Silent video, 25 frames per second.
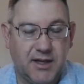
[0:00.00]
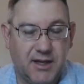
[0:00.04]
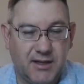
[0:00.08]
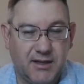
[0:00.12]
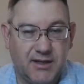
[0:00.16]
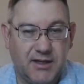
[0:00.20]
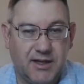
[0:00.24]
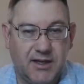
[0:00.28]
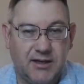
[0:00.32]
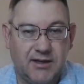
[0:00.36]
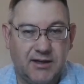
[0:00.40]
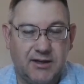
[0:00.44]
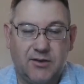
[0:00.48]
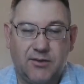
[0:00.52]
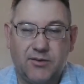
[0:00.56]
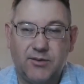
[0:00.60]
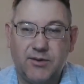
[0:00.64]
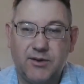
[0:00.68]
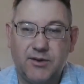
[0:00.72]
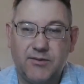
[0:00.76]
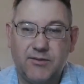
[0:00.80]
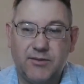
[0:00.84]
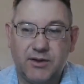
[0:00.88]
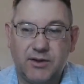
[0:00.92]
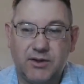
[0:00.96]
And they don't
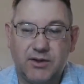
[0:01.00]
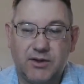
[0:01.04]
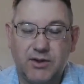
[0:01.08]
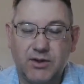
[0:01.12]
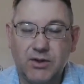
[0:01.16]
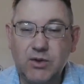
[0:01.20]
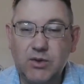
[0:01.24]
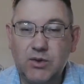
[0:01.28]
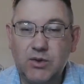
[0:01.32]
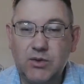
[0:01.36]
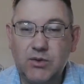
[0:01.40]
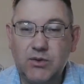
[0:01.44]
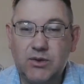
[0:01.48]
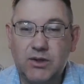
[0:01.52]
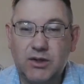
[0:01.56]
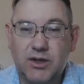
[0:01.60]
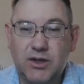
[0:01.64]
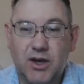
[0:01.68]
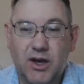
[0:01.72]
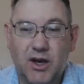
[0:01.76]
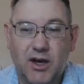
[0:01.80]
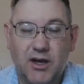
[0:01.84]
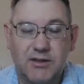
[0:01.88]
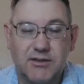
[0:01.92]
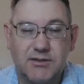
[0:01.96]
even include the
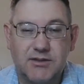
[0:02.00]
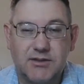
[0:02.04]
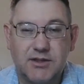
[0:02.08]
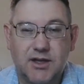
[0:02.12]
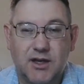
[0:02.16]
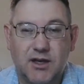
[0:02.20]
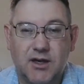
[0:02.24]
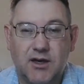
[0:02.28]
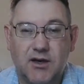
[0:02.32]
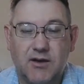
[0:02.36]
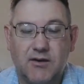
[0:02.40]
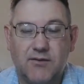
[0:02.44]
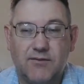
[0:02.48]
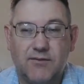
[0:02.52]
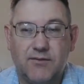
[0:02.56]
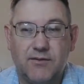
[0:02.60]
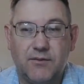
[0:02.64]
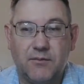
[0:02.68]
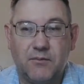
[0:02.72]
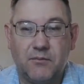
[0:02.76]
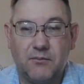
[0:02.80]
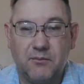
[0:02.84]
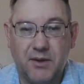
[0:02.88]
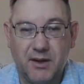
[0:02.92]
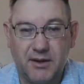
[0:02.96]
cost of
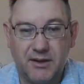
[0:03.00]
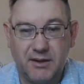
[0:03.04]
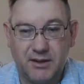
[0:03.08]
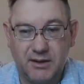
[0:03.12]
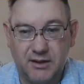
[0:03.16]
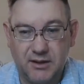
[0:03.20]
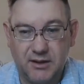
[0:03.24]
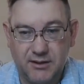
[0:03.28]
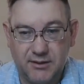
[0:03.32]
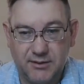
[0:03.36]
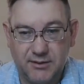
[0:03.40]
money.